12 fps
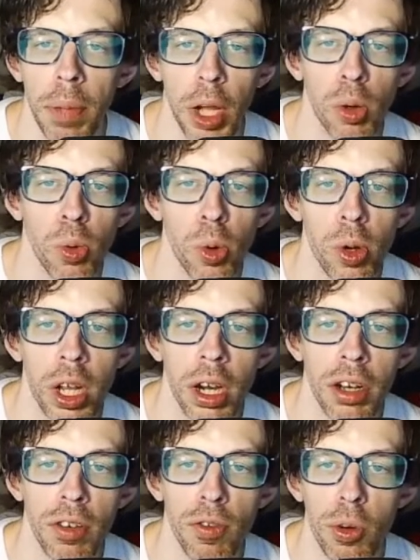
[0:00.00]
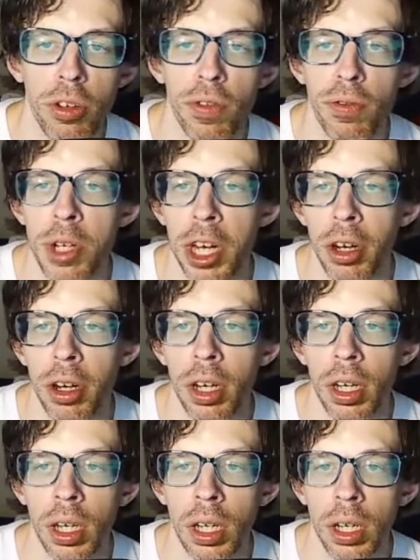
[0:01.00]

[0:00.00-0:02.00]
McElroy got a divorce from Sharon,